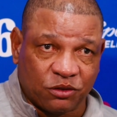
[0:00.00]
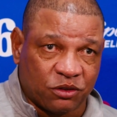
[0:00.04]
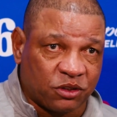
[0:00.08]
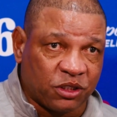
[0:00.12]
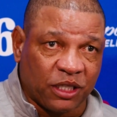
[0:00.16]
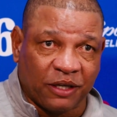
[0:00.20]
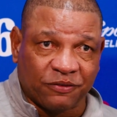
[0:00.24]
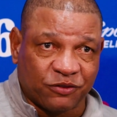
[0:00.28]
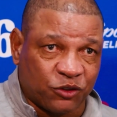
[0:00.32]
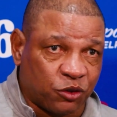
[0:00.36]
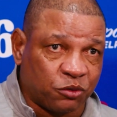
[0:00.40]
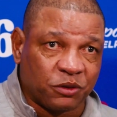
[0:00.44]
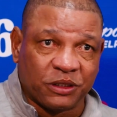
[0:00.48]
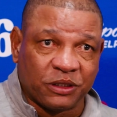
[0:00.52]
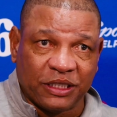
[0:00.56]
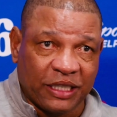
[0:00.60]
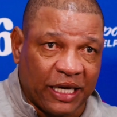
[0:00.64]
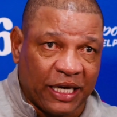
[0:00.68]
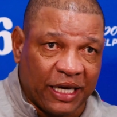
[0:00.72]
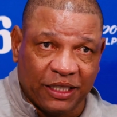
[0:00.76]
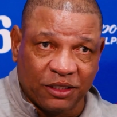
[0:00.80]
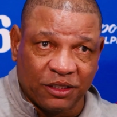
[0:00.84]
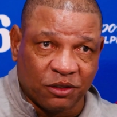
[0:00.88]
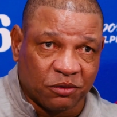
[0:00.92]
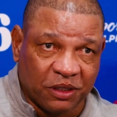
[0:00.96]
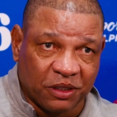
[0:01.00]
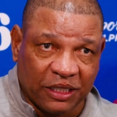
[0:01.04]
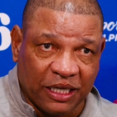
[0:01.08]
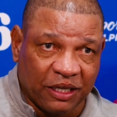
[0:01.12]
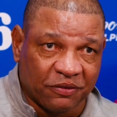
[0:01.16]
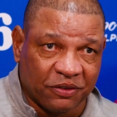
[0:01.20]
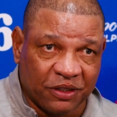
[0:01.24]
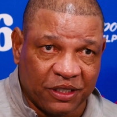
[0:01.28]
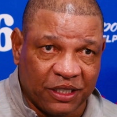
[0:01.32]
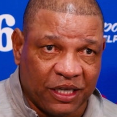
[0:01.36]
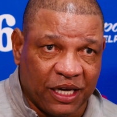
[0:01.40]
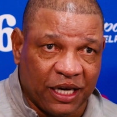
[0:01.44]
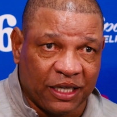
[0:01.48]
Seth 28 or
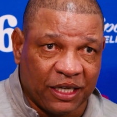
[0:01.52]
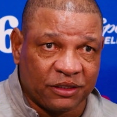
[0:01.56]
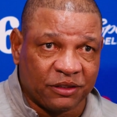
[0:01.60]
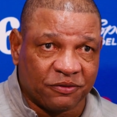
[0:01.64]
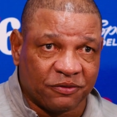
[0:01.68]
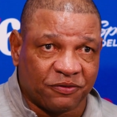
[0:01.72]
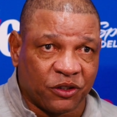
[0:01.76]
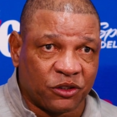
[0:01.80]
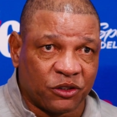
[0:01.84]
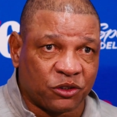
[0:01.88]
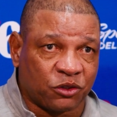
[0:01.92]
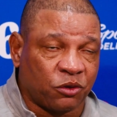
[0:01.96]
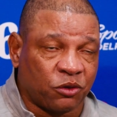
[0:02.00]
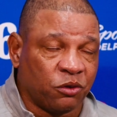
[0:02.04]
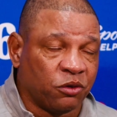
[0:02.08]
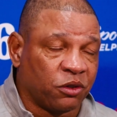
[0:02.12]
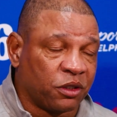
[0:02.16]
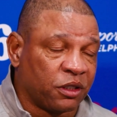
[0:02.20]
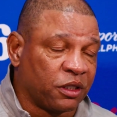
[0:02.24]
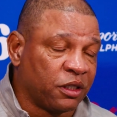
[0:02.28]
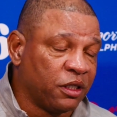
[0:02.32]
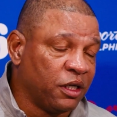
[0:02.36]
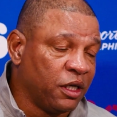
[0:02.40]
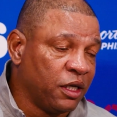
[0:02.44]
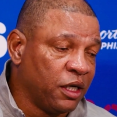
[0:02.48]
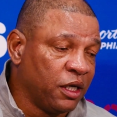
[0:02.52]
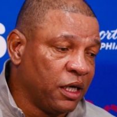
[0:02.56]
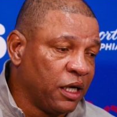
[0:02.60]
whatever he had in the first quarter.